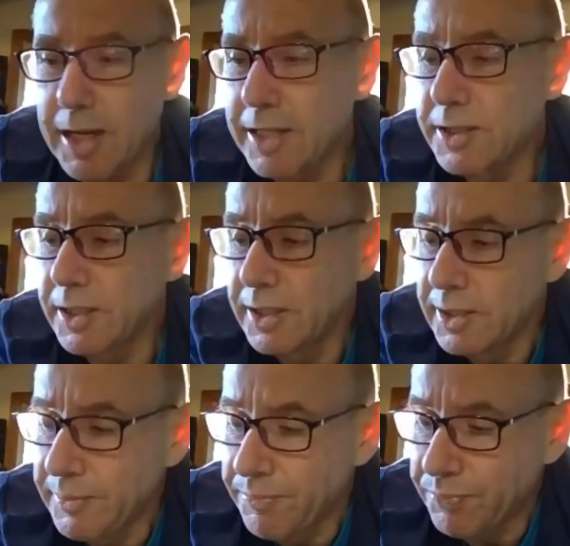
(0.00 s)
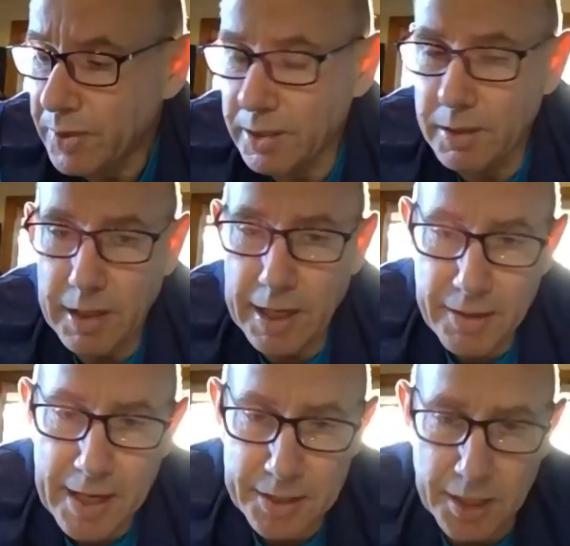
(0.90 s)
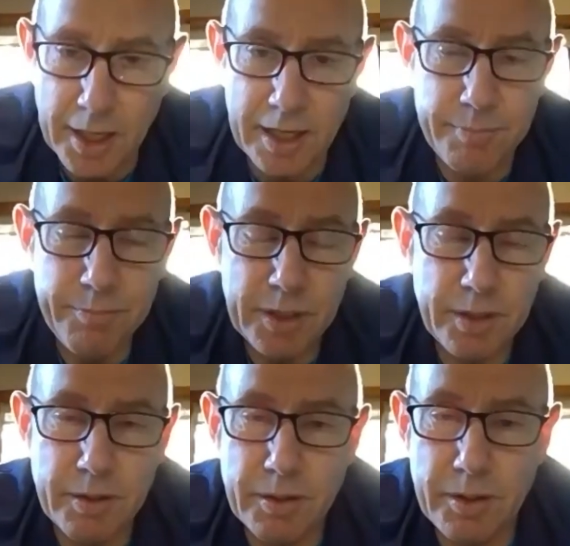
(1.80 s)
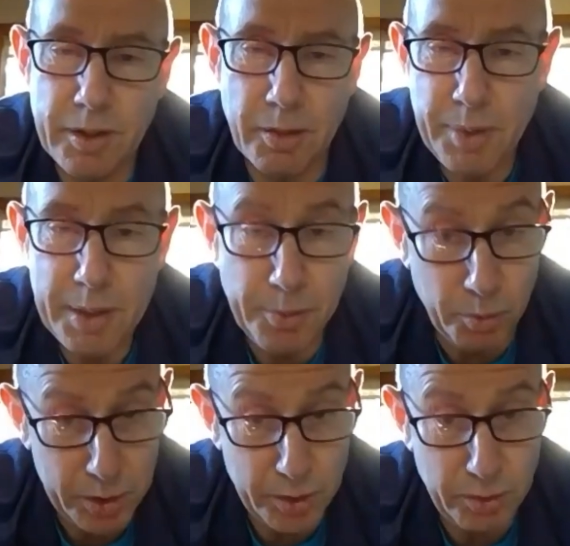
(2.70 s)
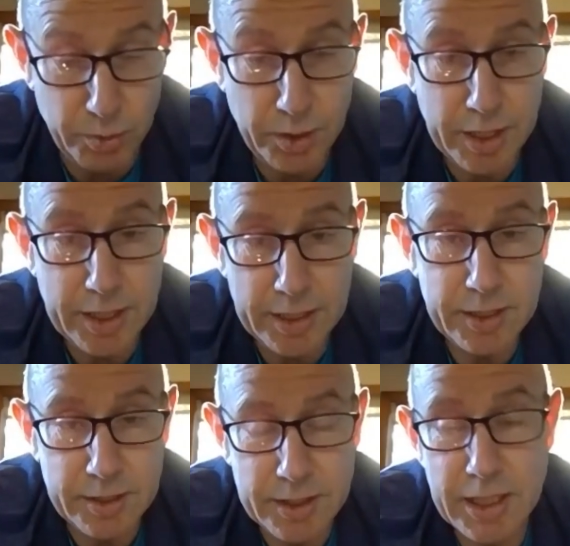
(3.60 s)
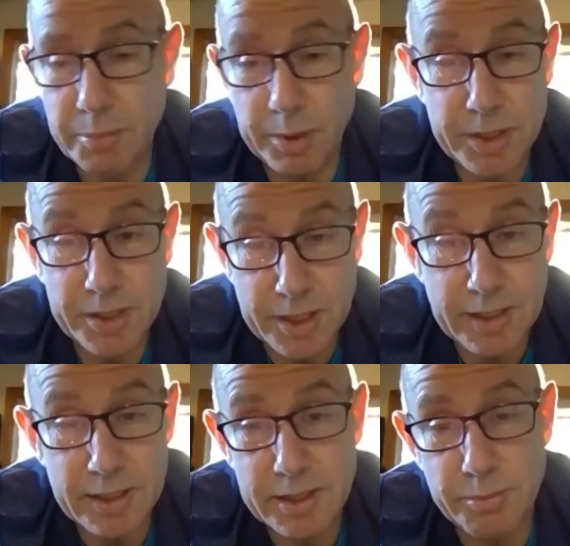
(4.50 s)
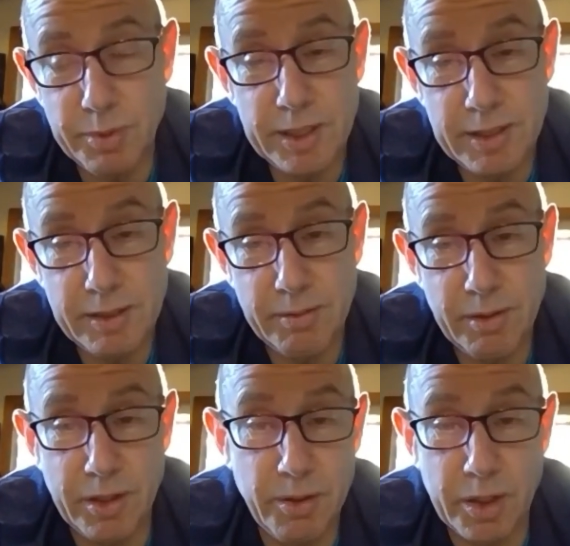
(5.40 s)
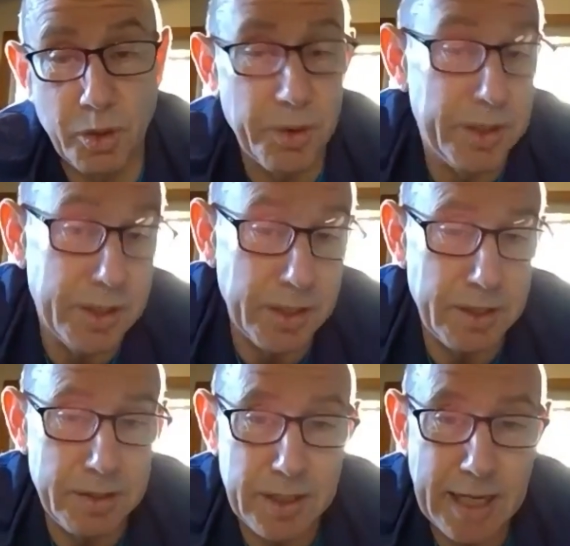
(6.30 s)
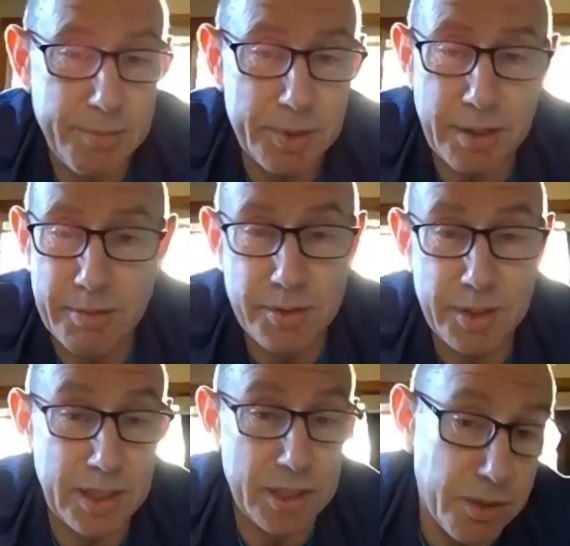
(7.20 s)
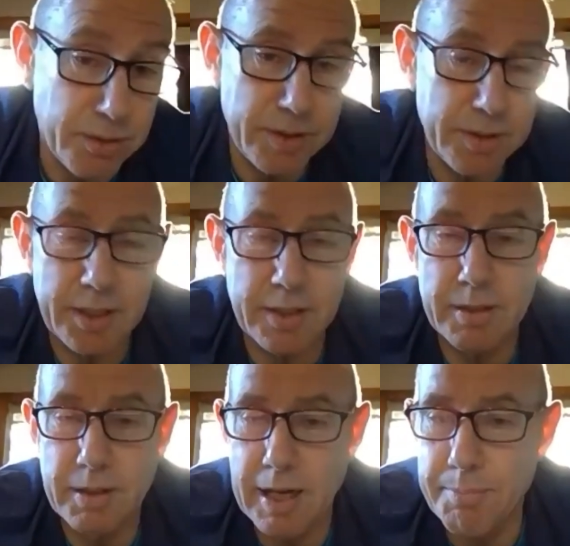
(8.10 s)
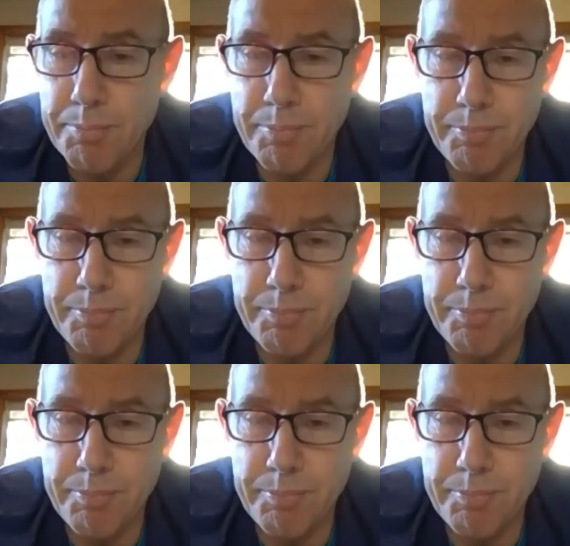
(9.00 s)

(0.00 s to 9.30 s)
And at that time, that, you know, people were getting decompression sickness when, you know, according to the tables they were using, they shouldn't, and